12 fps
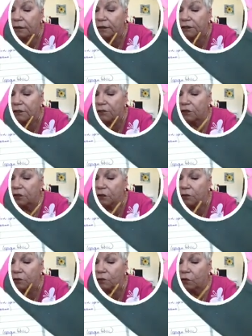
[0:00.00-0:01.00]
So
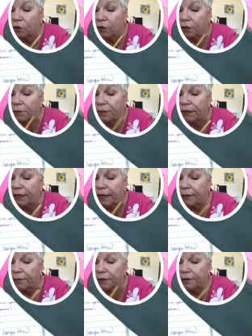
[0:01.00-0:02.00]
don't worry, be
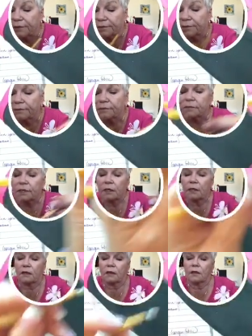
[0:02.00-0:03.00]
happy.
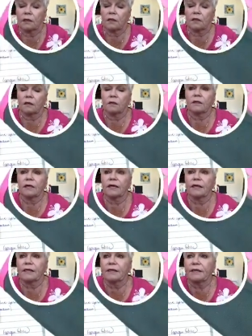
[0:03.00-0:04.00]

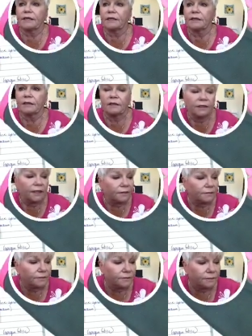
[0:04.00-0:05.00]
Okay,
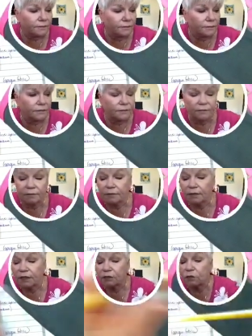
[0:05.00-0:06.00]
yep,
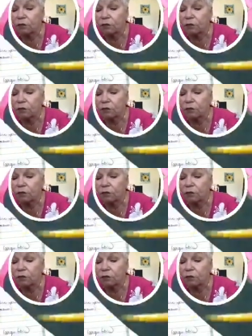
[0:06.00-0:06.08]
that's